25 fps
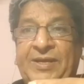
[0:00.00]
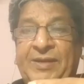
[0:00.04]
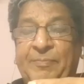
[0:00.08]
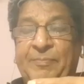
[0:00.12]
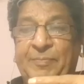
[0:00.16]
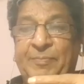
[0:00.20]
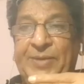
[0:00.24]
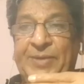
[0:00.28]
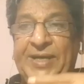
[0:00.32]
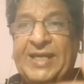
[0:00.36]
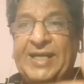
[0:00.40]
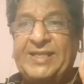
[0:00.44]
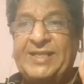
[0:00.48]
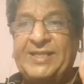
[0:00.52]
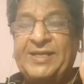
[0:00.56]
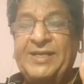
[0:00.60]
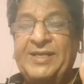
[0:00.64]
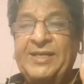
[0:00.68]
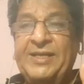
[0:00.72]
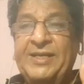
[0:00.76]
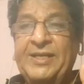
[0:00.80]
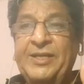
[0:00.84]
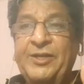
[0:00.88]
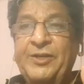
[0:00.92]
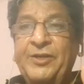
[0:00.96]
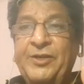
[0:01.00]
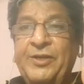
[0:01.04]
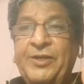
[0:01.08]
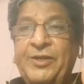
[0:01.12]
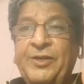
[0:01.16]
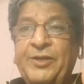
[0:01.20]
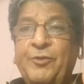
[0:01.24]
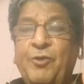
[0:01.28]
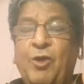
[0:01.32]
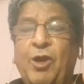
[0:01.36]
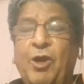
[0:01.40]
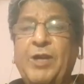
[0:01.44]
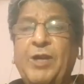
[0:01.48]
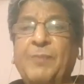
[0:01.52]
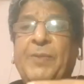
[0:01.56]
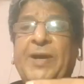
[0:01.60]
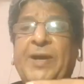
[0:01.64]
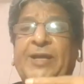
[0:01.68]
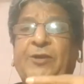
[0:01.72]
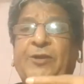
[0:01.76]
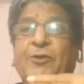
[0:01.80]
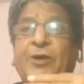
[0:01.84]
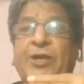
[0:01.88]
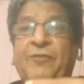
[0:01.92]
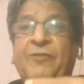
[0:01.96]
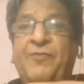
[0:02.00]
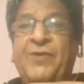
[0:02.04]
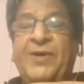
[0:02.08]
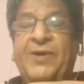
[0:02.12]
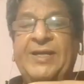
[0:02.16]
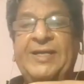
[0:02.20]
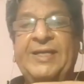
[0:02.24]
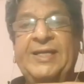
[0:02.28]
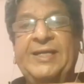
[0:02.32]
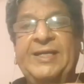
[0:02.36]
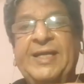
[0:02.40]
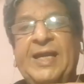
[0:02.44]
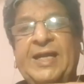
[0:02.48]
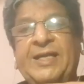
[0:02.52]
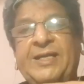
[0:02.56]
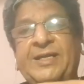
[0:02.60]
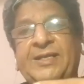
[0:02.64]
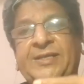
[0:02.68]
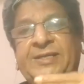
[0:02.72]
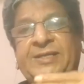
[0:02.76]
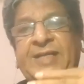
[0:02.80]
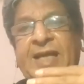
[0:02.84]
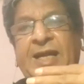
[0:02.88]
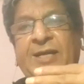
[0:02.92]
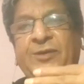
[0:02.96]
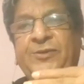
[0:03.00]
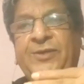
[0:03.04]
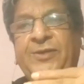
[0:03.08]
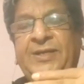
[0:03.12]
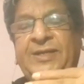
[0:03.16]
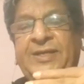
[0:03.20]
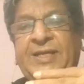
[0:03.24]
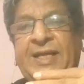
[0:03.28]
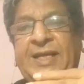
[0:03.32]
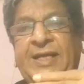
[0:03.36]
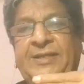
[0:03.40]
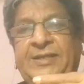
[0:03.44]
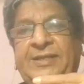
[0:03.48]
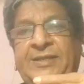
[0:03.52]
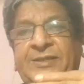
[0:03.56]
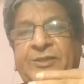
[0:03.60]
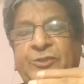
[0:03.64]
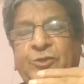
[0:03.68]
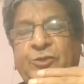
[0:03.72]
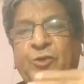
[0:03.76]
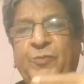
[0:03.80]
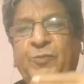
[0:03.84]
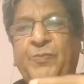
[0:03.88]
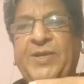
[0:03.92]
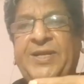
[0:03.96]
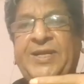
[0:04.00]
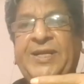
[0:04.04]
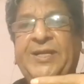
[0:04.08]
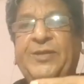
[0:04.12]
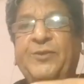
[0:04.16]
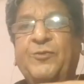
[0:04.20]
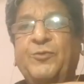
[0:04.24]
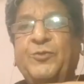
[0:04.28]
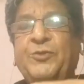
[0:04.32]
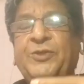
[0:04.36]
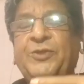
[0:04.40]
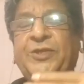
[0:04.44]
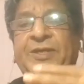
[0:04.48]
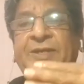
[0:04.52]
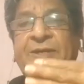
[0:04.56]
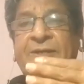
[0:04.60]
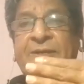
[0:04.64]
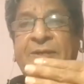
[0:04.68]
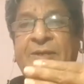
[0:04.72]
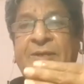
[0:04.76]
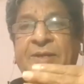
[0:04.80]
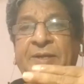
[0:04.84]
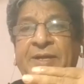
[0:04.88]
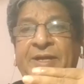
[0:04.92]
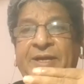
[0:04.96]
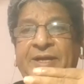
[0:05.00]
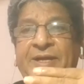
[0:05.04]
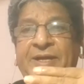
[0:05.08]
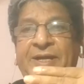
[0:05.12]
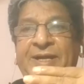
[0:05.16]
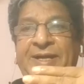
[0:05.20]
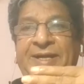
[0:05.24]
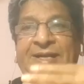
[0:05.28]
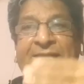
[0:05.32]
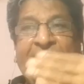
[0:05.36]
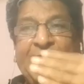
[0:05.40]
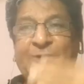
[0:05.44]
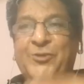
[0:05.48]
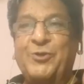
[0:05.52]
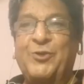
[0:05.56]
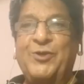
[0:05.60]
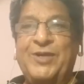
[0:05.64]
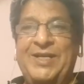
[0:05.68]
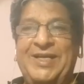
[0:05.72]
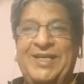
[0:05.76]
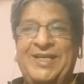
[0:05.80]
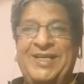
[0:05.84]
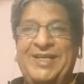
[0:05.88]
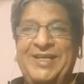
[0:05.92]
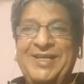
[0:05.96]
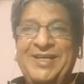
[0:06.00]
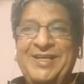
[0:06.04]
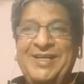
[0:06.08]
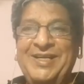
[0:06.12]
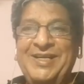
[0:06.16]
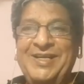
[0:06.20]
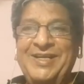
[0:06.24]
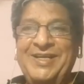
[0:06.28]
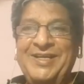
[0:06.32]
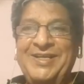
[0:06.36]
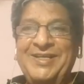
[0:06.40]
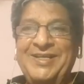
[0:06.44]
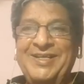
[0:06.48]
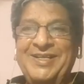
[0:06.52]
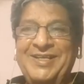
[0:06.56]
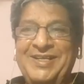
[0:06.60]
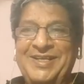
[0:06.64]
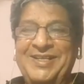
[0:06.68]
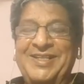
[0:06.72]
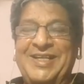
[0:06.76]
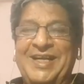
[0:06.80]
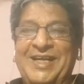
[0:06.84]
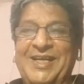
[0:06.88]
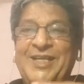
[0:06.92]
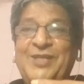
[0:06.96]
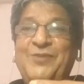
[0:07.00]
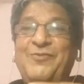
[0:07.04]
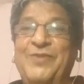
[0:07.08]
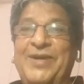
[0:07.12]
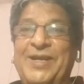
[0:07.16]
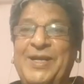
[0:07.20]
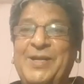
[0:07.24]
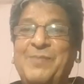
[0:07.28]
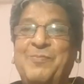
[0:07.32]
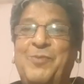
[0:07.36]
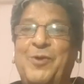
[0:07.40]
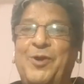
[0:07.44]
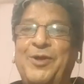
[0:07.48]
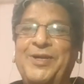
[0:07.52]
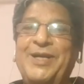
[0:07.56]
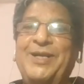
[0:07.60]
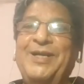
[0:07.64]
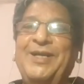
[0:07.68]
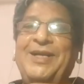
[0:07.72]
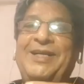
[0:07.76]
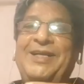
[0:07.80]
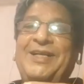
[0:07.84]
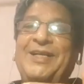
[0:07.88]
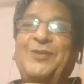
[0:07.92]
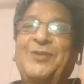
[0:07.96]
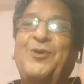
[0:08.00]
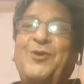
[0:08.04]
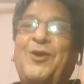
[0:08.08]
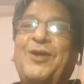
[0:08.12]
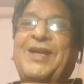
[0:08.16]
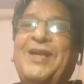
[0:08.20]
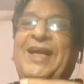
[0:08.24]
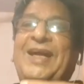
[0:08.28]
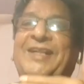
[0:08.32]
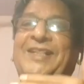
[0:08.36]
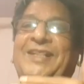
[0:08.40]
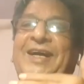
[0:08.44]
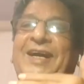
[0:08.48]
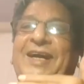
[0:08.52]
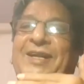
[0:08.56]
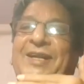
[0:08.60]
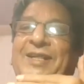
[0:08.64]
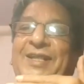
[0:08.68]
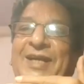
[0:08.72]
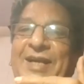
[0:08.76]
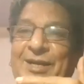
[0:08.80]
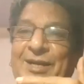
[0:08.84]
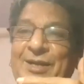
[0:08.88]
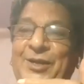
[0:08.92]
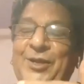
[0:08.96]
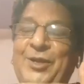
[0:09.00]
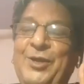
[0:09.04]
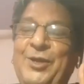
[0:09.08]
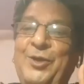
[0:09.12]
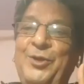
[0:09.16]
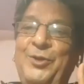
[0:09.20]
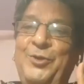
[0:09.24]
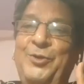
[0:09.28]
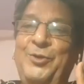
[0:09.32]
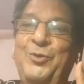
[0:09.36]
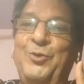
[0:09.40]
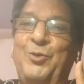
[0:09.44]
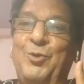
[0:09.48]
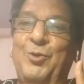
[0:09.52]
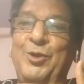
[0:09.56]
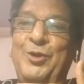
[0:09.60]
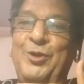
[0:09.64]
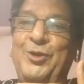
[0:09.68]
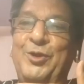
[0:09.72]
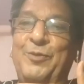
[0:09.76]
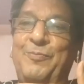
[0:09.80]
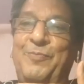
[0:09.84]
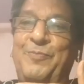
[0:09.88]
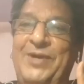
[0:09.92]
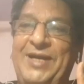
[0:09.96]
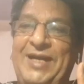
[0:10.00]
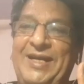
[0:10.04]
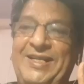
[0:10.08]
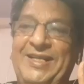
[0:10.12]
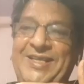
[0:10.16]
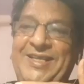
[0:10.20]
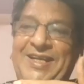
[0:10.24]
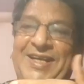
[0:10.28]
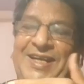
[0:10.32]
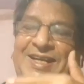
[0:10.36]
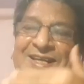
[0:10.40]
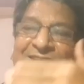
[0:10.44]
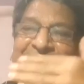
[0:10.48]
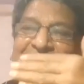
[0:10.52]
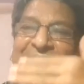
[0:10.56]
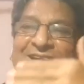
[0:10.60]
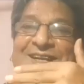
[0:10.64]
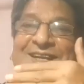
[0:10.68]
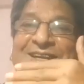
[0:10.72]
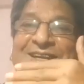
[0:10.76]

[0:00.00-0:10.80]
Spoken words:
breath, not by your effort. It should be reduced naturally. That is very important. It is not like that you hold your breath and then